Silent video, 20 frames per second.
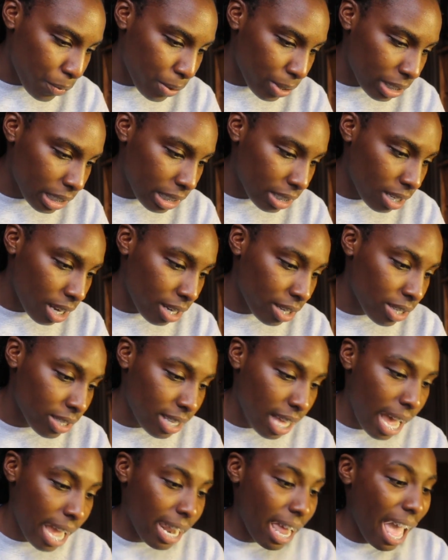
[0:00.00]
fortune is on your
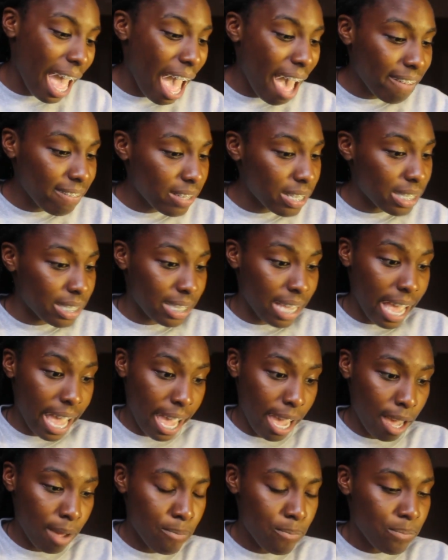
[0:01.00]
side. I have to
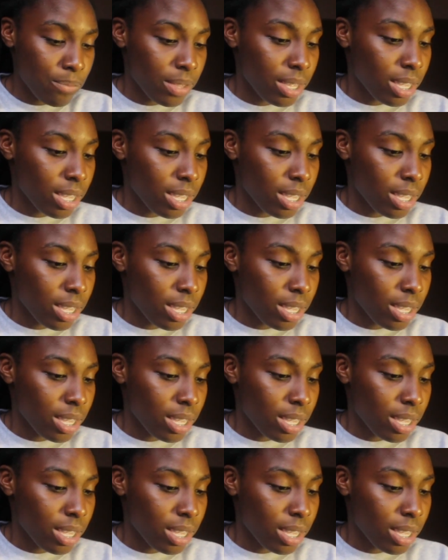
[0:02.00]
say,